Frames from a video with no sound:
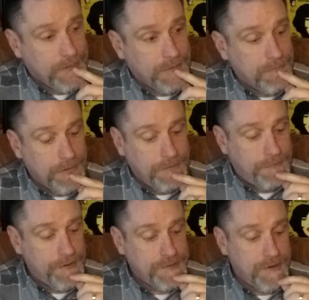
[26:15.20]
I'm really
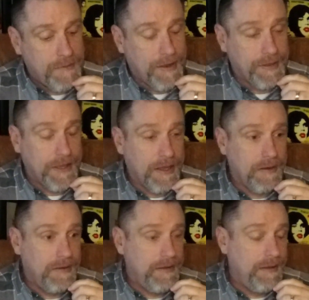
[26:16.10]
frustrated about that.
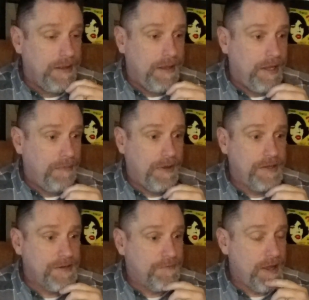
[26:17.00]

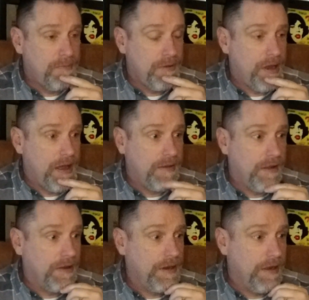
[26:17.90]
Anyways, I rambled on
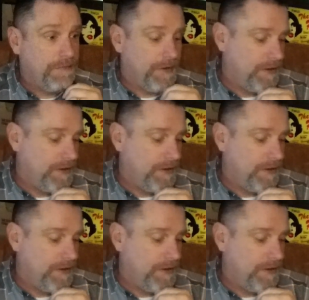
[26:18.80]
long enough.